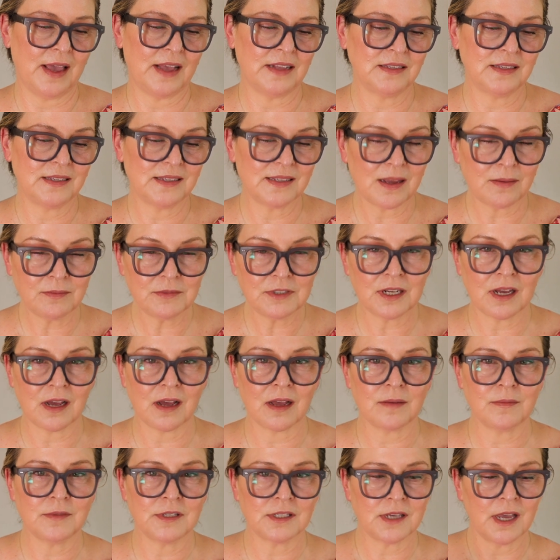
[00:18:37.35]
And
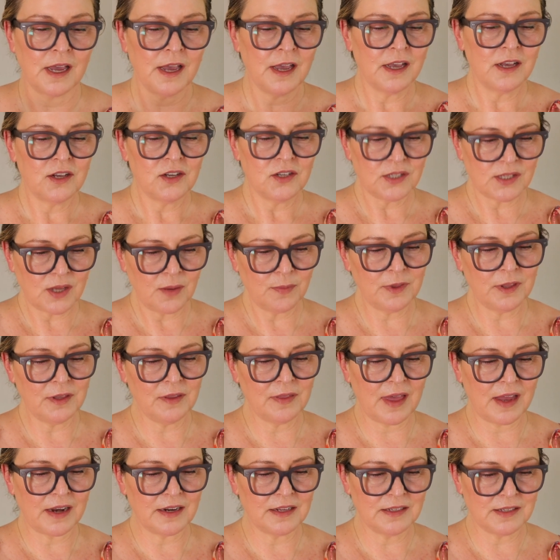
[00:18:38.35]
sometimes, something
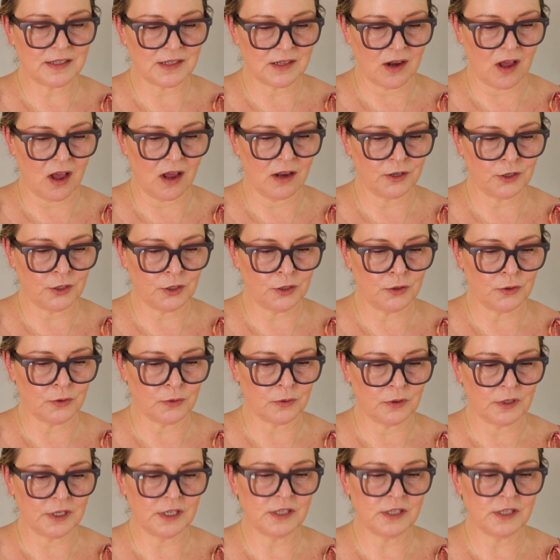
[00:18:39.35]
that is not you